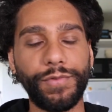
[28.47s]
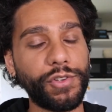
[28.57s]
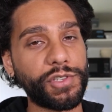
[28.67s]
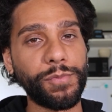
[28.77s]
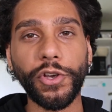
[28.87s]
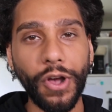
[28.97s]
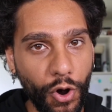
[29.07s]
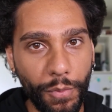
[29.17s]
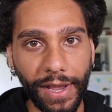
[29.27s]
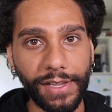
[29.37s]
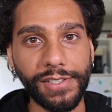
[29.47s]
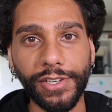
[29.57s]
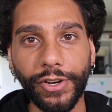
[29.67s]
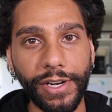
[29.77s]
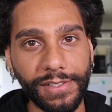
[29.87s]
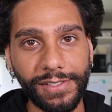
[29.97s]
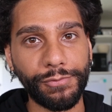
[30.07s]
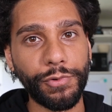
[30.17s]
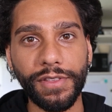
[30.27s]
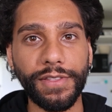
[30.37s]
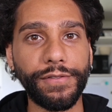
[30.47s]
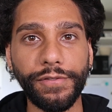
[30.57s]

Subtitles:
you'll smoke a whole pack of cigarettes within the